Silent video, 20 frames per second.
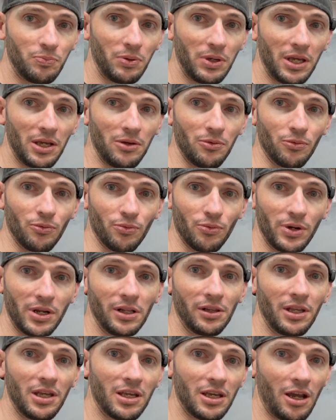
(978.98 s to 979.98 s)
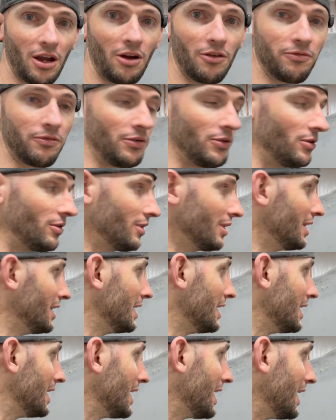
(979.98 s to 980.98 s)
be really careful
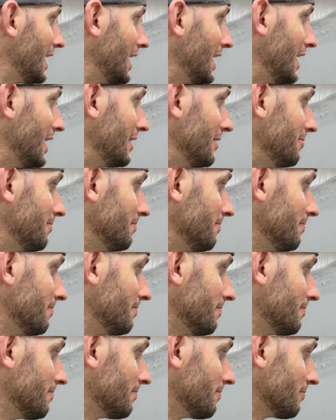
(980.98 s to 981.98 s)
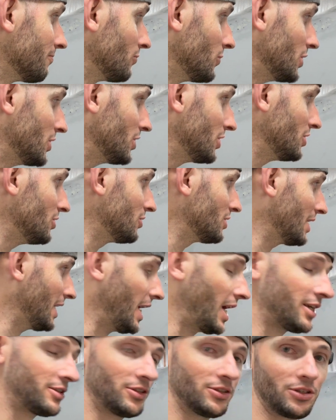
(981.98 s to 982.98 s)
when you're using
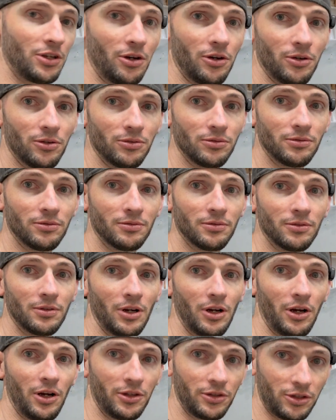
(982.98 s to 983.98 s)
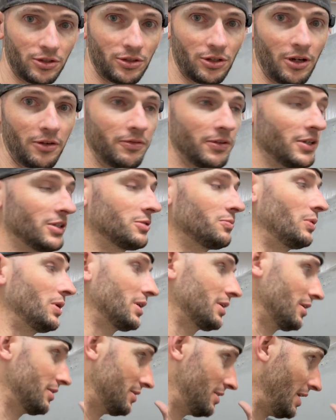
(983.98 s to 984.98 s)
acetone on the surface,
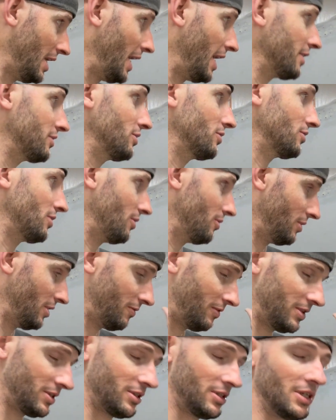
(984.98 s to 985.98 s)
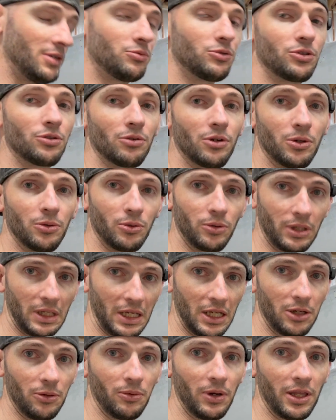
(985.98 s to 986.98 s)
because the acetone, if it seeps through, it will
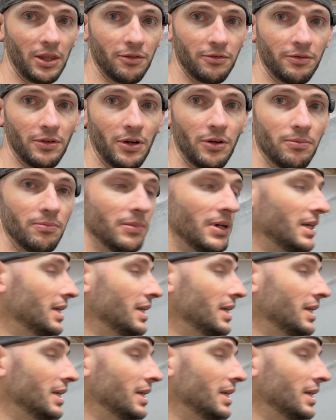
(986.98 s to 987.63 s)
eat away the foam.